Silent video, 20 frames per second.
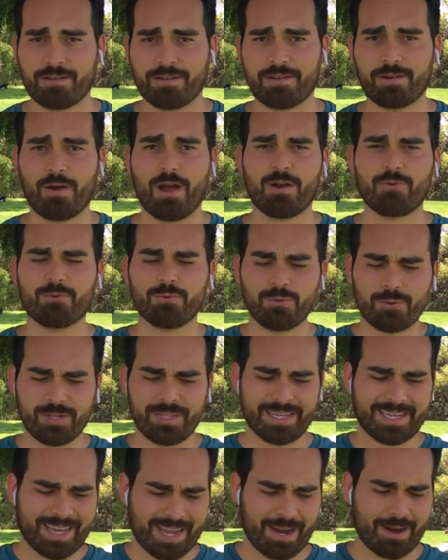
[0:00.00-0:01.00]
You know, I
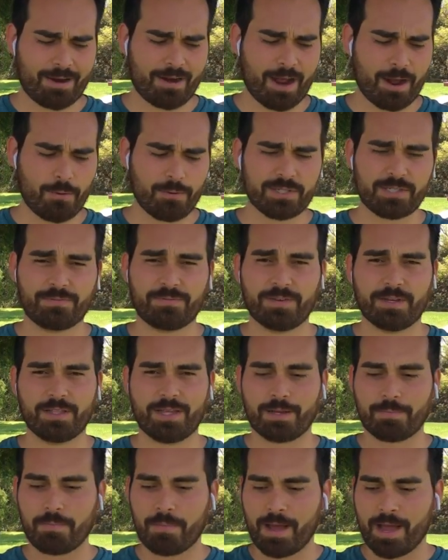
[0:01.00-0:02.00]
really care. I always feel
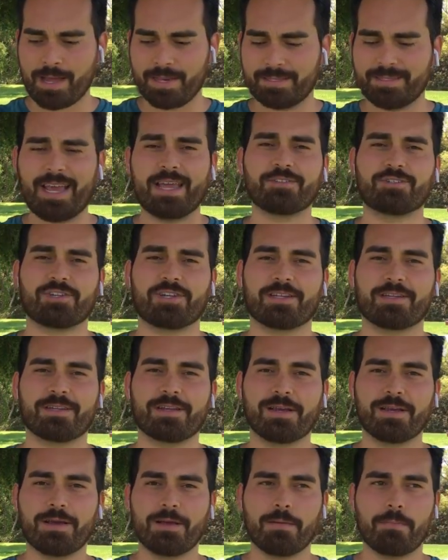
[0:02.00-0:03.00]
like my
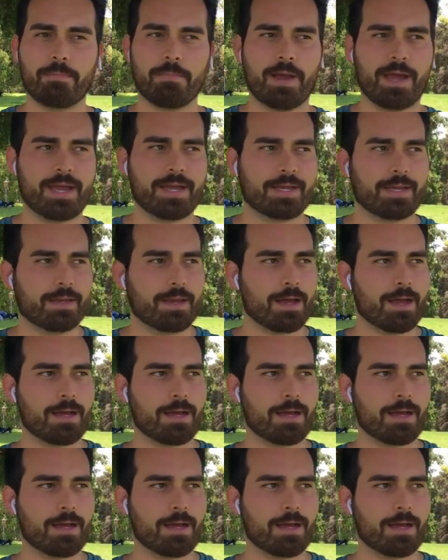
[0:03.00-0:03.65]
intention, my